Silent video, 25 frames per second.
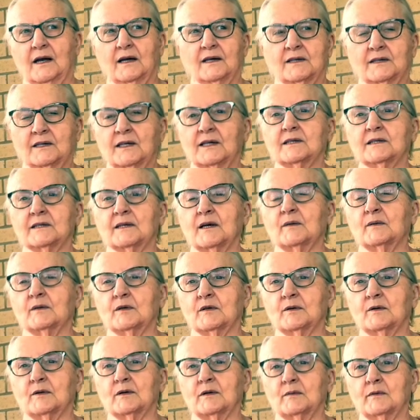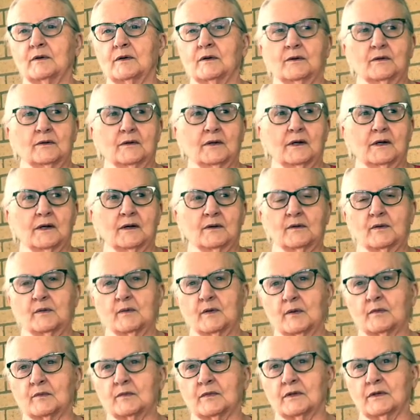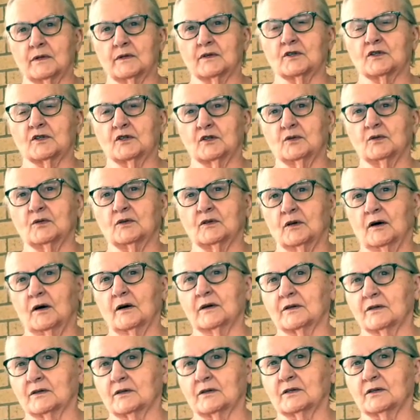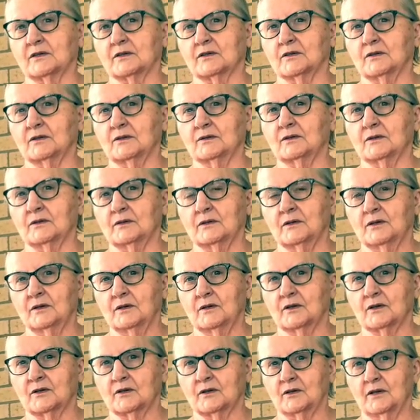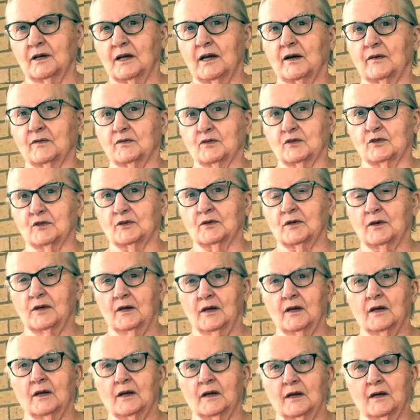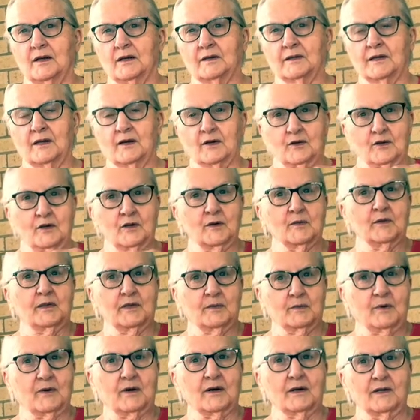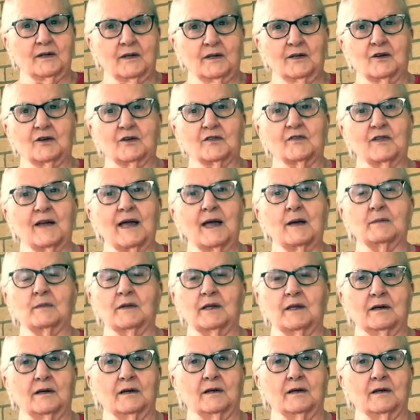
I said something to him, you know, you got to remember there's 2 daughters here too. We're gonna have to, that are going to be the part of your family.